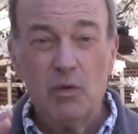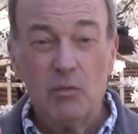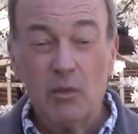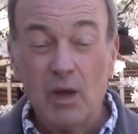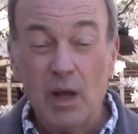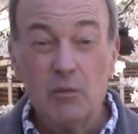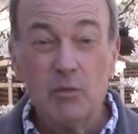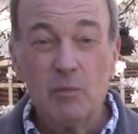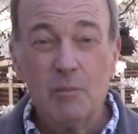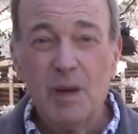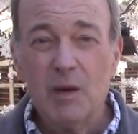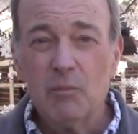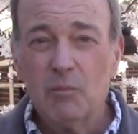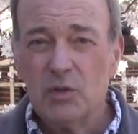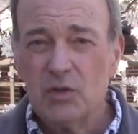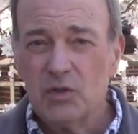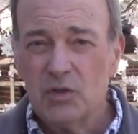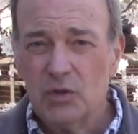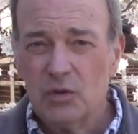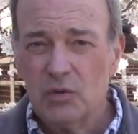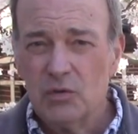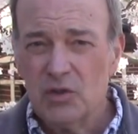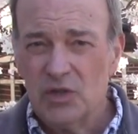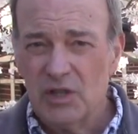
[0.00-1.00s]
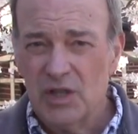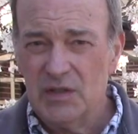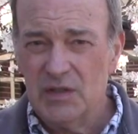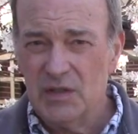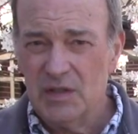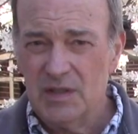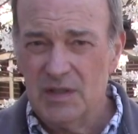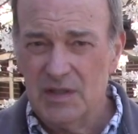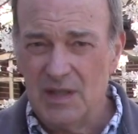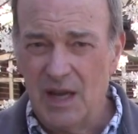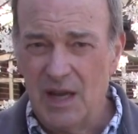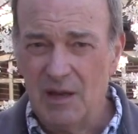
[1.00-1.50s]
And remember too,
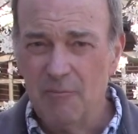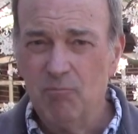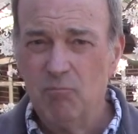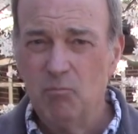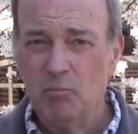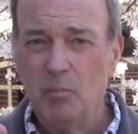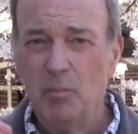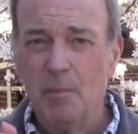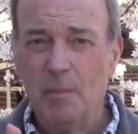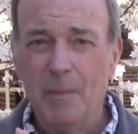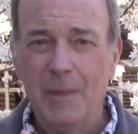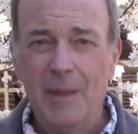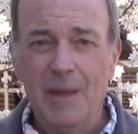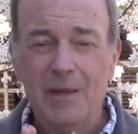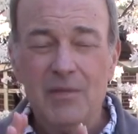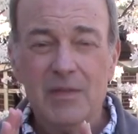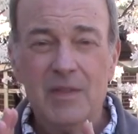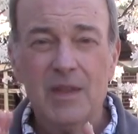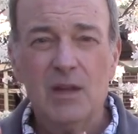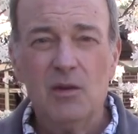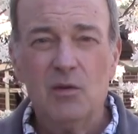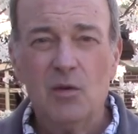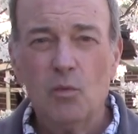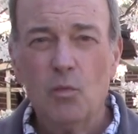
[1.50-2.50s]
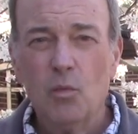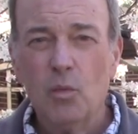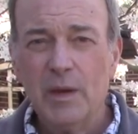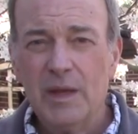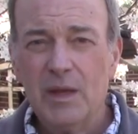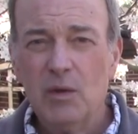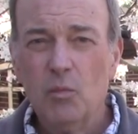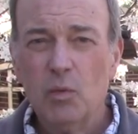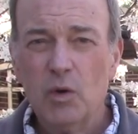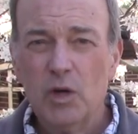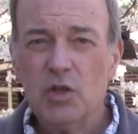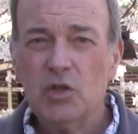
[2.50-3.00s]
Jesus said that
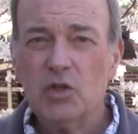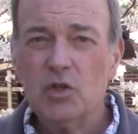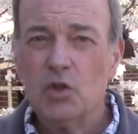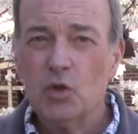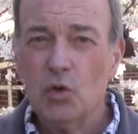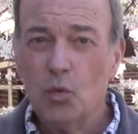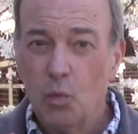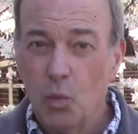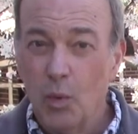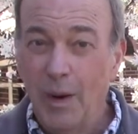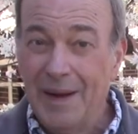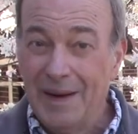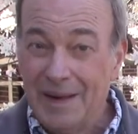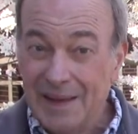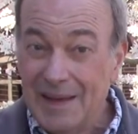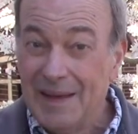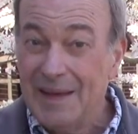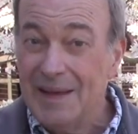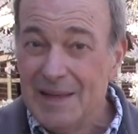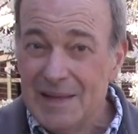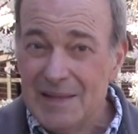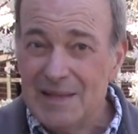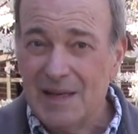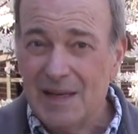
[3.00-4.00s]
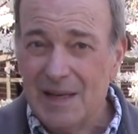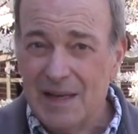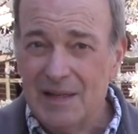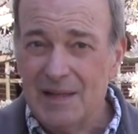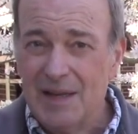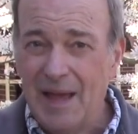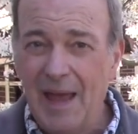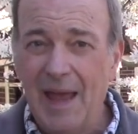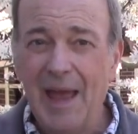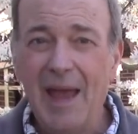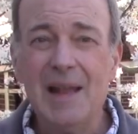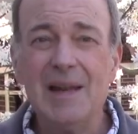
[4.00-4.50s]
we would do what he did
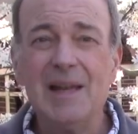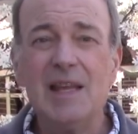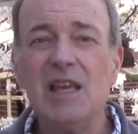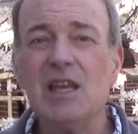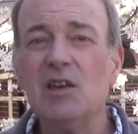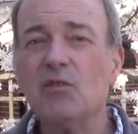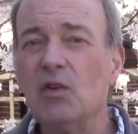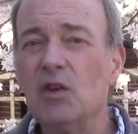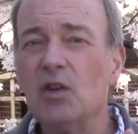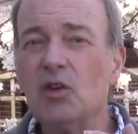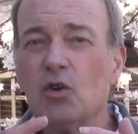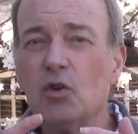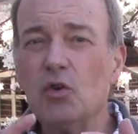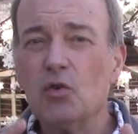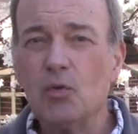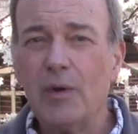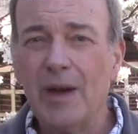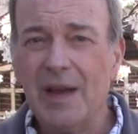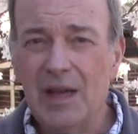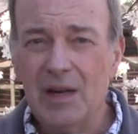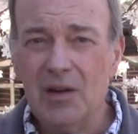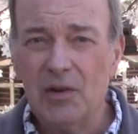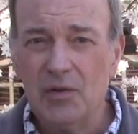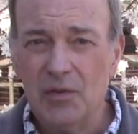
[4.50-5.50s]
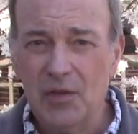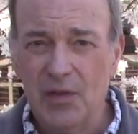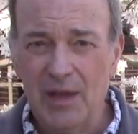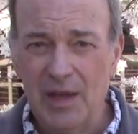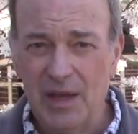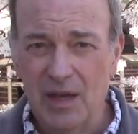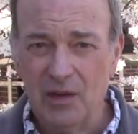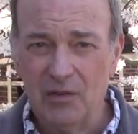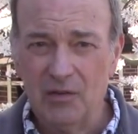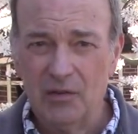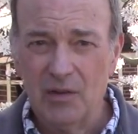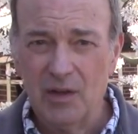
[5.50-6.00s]
and even greater
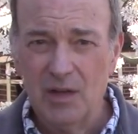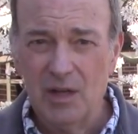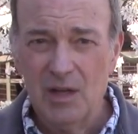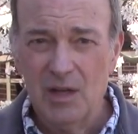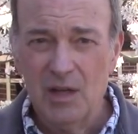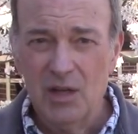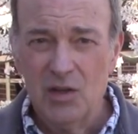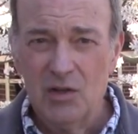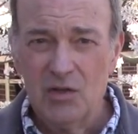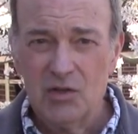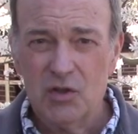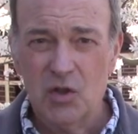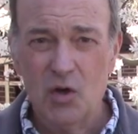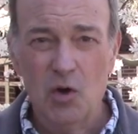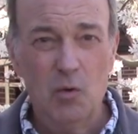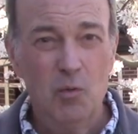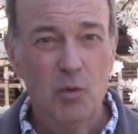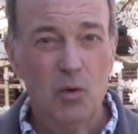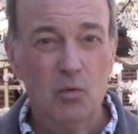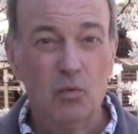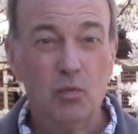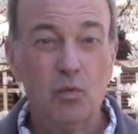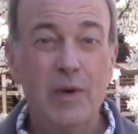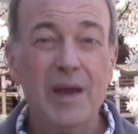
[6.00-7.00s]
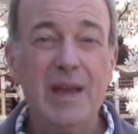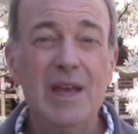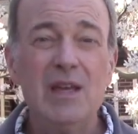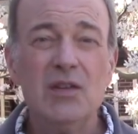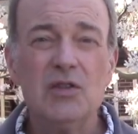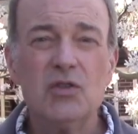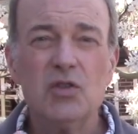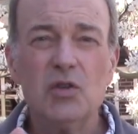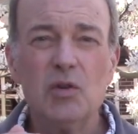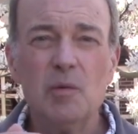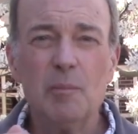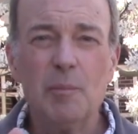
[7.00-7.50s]
things. So
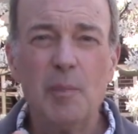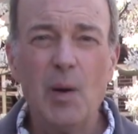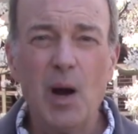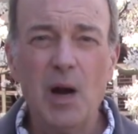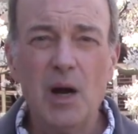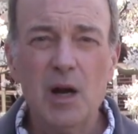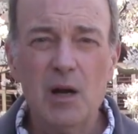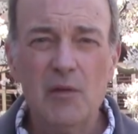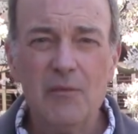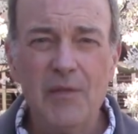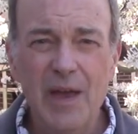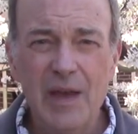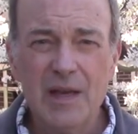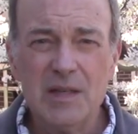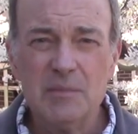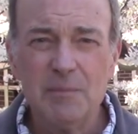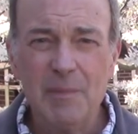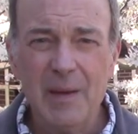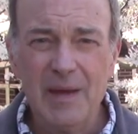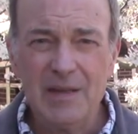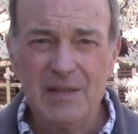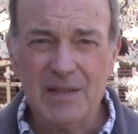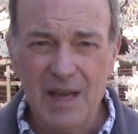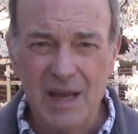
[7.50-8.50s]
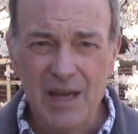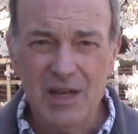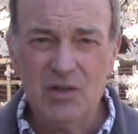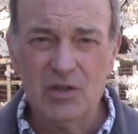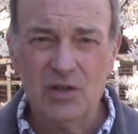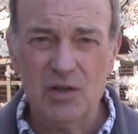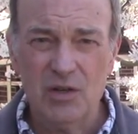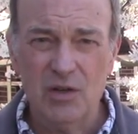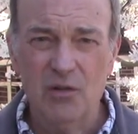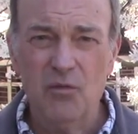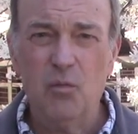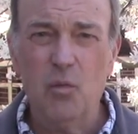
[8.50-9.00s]
raise your bar of
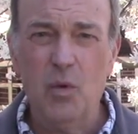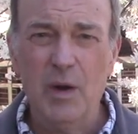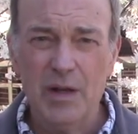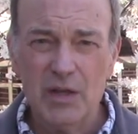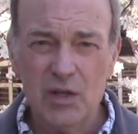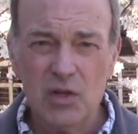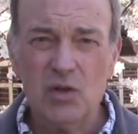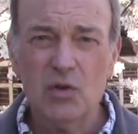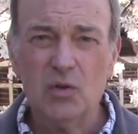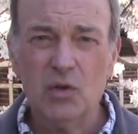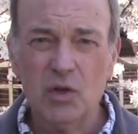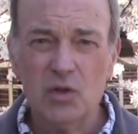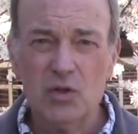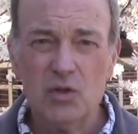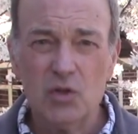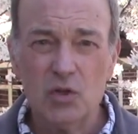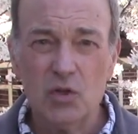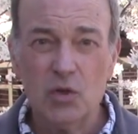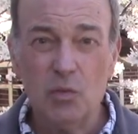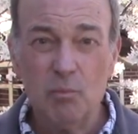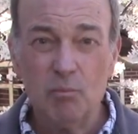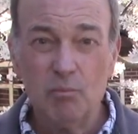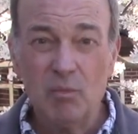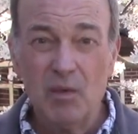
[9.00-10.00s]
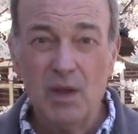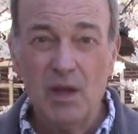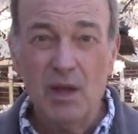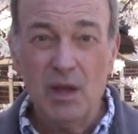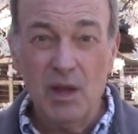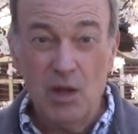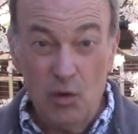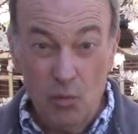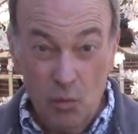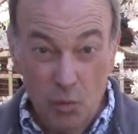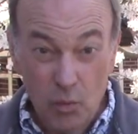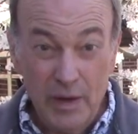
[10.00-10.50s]
expectation of what you can do
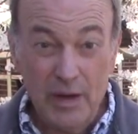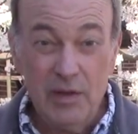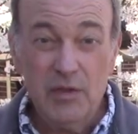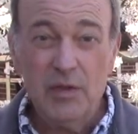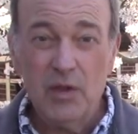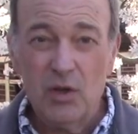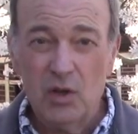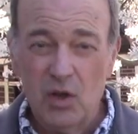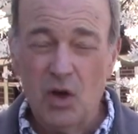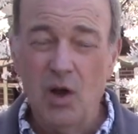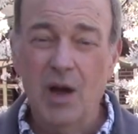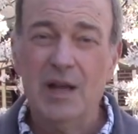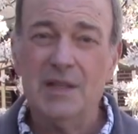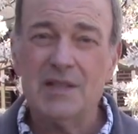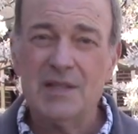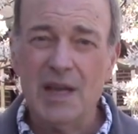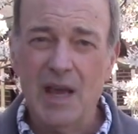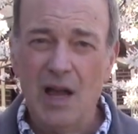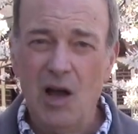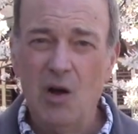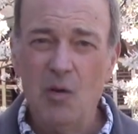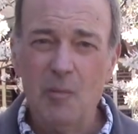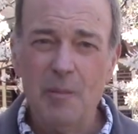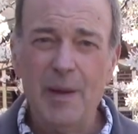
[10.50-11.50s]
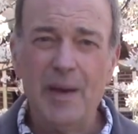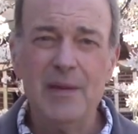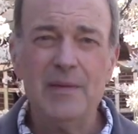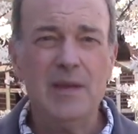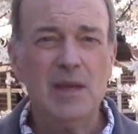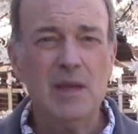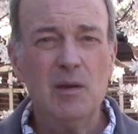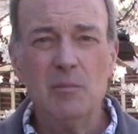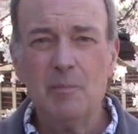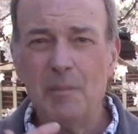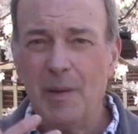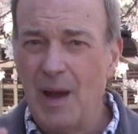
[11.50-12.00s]
with God's help and
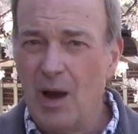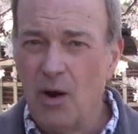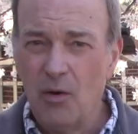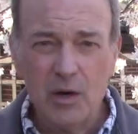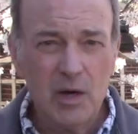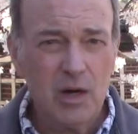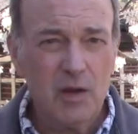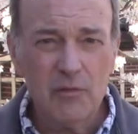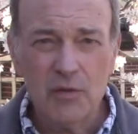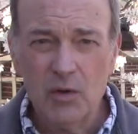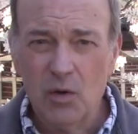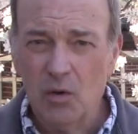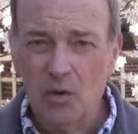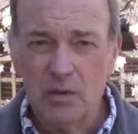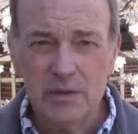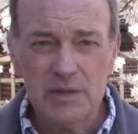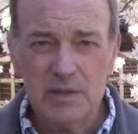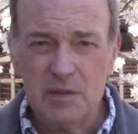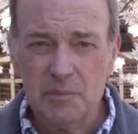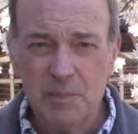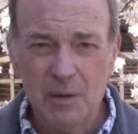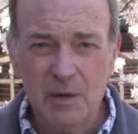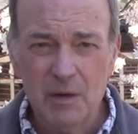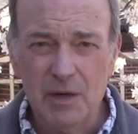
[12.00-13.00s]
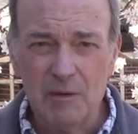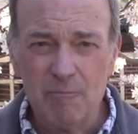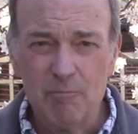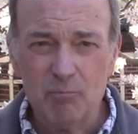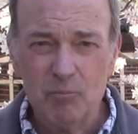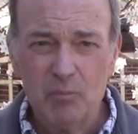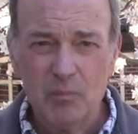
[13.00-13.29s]
the empowering of the Holy Spirit.